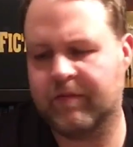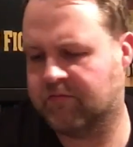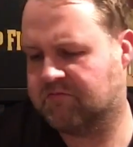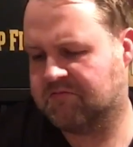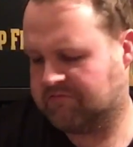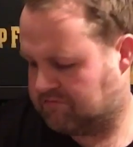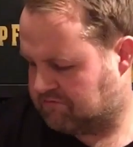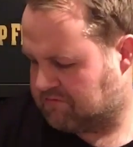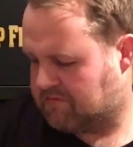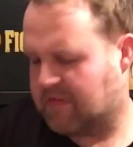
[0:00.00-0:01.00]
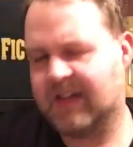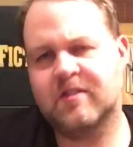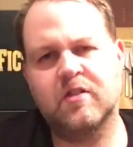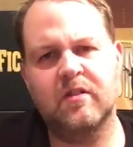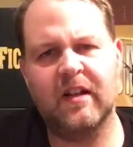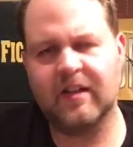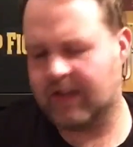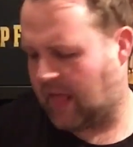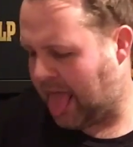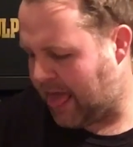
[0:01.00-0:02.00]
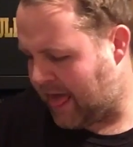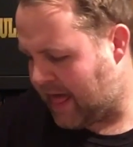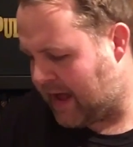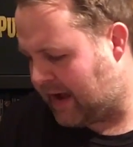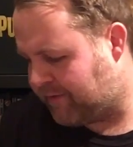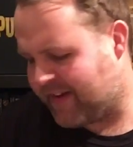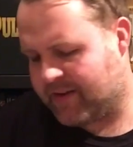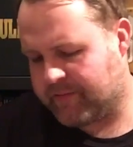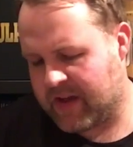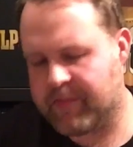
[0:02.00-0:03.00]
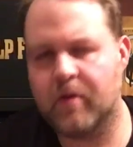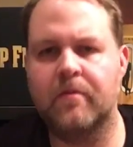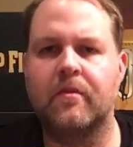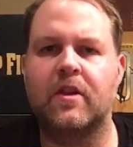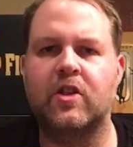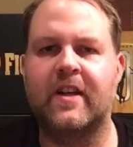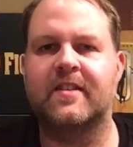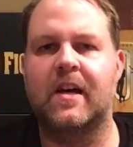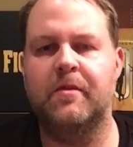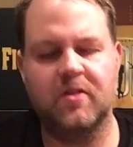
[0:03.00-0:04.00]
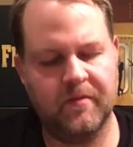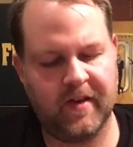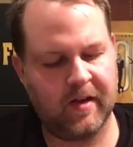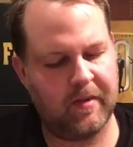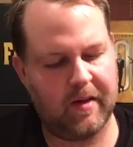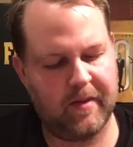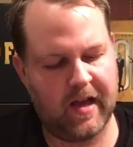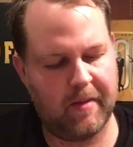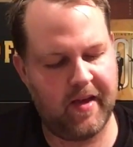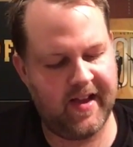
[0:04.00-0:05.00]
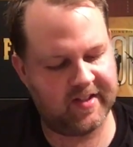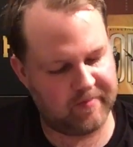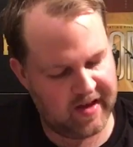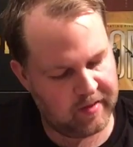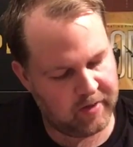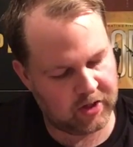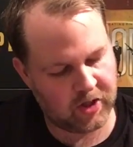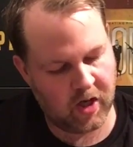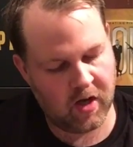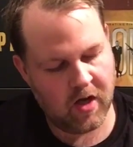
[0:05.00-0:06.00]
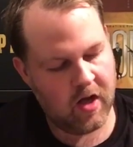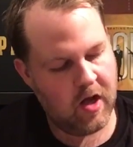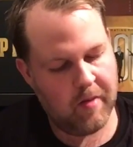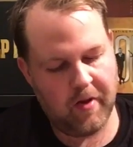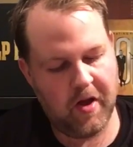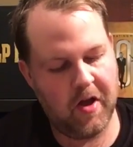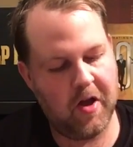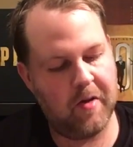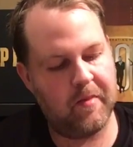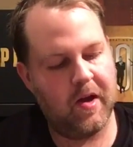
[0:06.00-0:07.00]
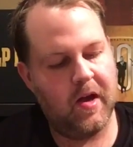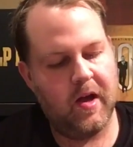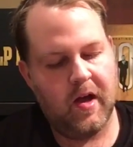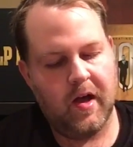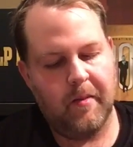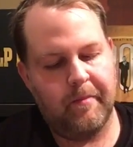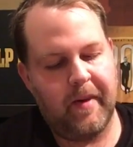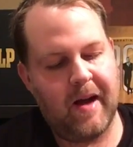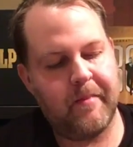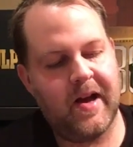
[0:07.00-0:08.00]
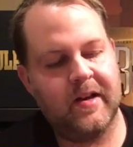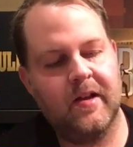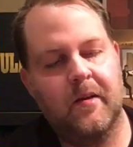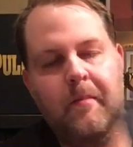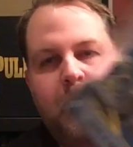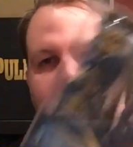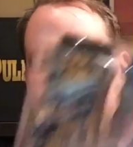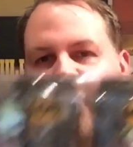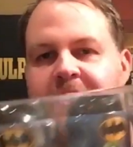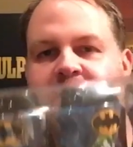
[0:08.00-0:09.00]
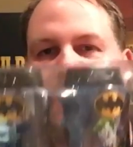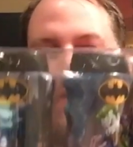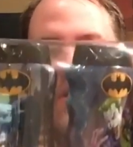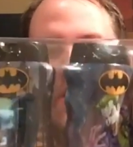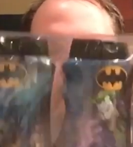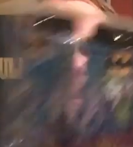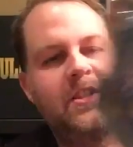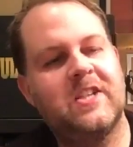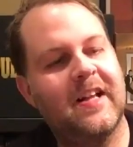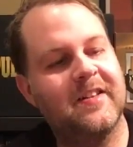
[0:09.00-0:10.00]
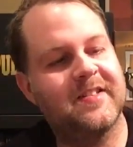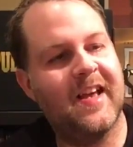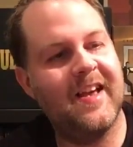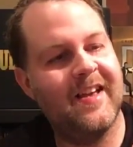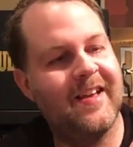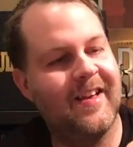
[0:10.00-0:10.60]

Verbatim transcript: I'm, I, so, uh, uh, I think people are trying to tell me something. I'm, I'm, I may smell, I'm not sure. But um, Batman bath and shower gel set.